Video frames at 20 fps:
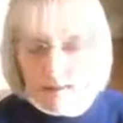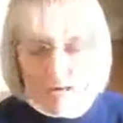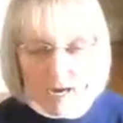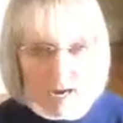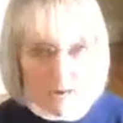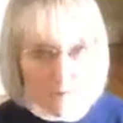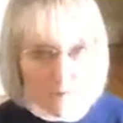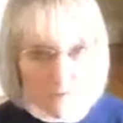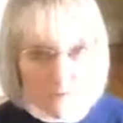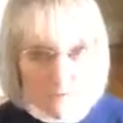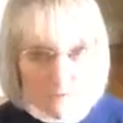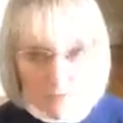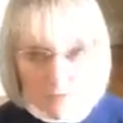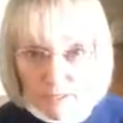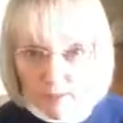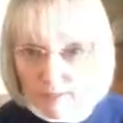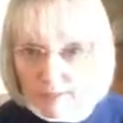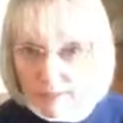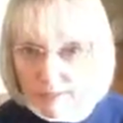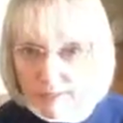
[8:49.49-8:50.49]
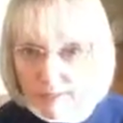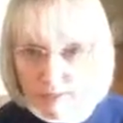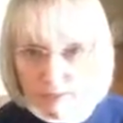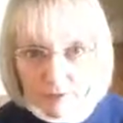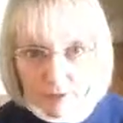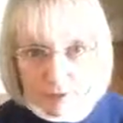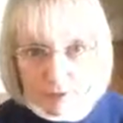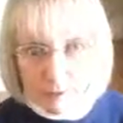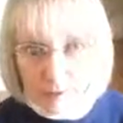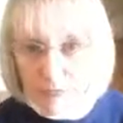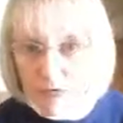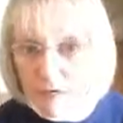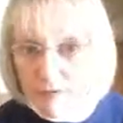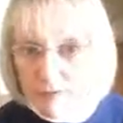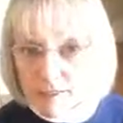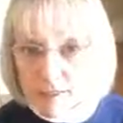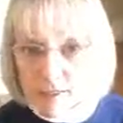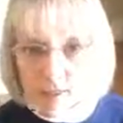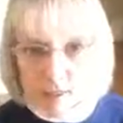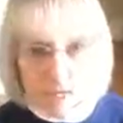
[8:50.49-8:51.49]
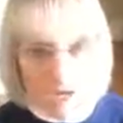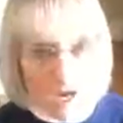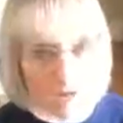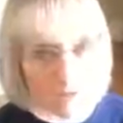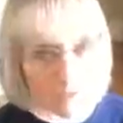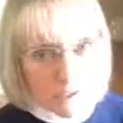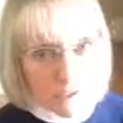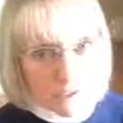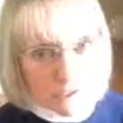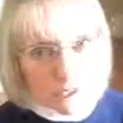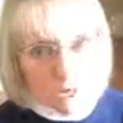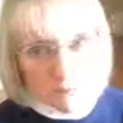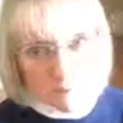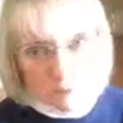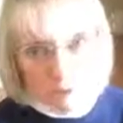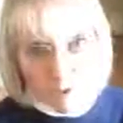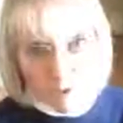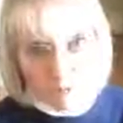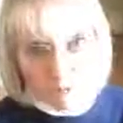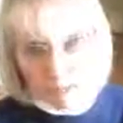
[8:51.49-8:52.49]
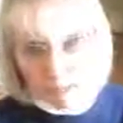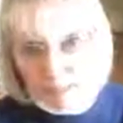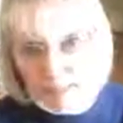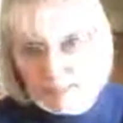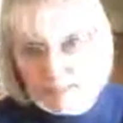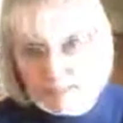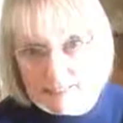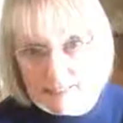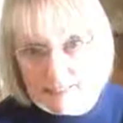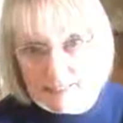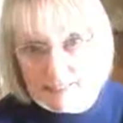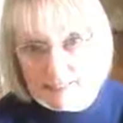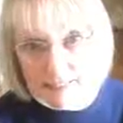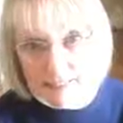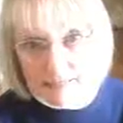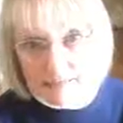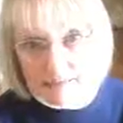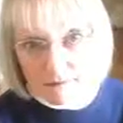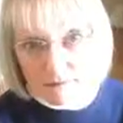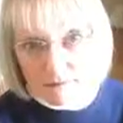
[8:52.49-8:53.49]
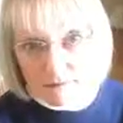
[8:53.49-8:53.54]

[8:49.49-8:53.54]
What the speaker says: I was very leery because dogs jump over fences.